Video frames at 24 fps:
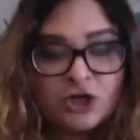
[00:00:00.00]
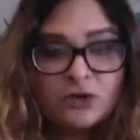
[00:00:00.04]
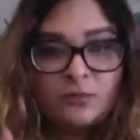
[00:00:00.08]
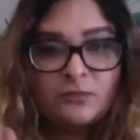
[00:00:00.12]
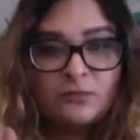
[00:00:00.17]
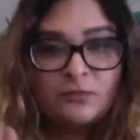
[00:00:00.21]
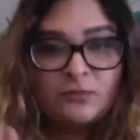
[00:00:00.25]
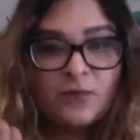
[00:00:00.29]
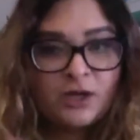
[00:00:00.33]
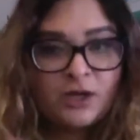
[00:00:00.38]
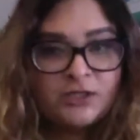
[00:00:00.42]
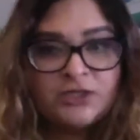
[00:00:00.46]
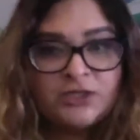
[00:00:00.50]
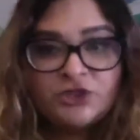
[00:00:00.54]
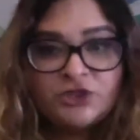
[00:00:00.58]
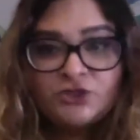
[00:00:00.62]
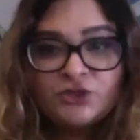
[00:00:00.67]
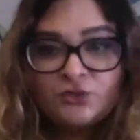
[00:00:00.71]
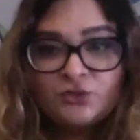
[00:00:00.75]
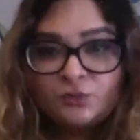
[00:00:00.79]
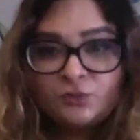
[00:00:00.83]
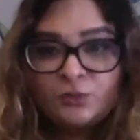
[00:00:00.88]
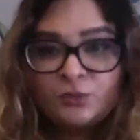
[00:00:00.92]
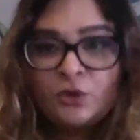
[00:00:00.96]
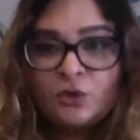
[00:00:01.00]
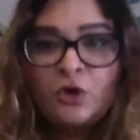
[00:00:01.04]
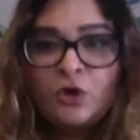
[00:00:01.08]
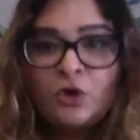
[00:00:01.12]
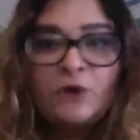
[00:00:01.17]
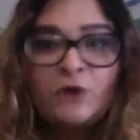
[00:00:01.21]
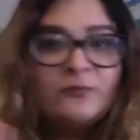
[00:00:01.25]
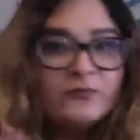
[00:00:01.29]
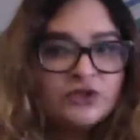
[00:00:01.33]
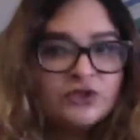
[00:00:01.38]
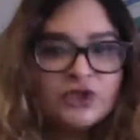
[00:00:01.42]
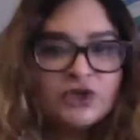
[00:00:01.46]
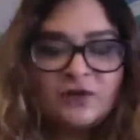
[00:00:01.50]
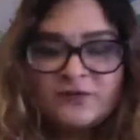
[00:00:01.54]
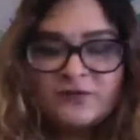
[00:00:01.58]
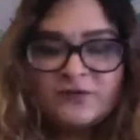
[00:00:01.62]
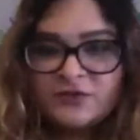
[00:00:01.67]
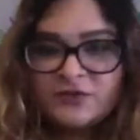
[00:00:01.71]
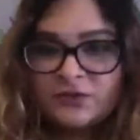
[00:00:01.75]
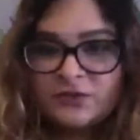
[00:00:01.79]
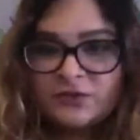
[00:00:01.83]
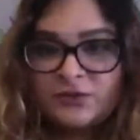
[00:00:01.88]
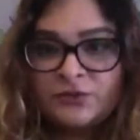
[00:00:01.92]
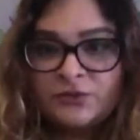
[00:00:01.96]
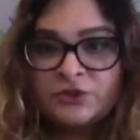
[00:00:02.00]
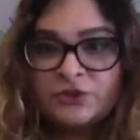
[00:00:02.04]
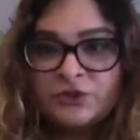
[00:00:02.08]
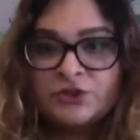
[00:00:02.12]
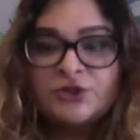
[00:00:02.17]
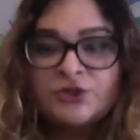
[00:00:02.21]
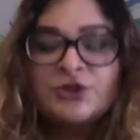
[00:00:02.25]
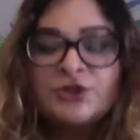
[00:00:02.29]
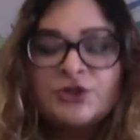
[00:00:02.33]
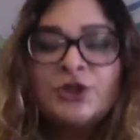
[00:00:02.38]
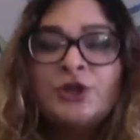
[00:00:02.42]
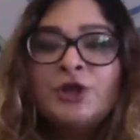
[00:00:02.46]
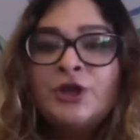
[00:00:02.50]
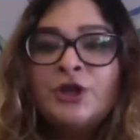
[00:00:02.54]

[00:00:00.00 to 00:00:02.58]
Mahim Sumro or Mushawar Solutions,